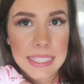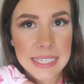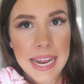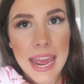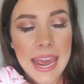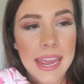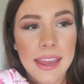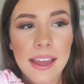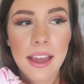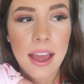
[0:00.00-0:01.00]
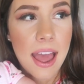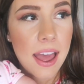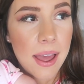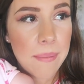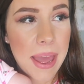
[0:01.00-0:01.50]
Today,
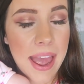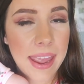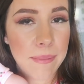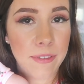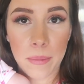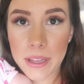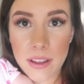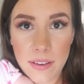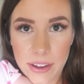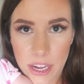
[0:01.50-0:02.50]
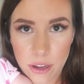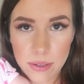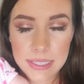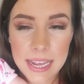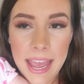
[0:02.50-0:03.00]
um, I am filming a lot of
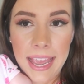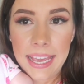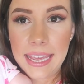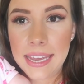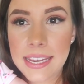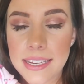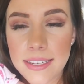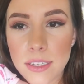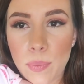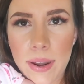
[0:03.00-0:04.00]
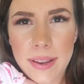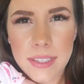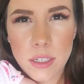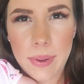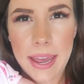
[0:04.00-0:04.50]
videos. And what
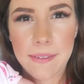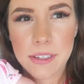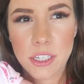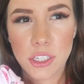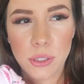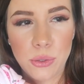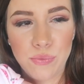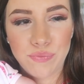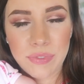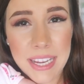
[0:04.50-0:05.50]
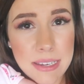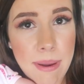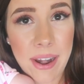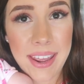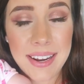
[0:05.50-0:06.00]
else do we have to do? That's about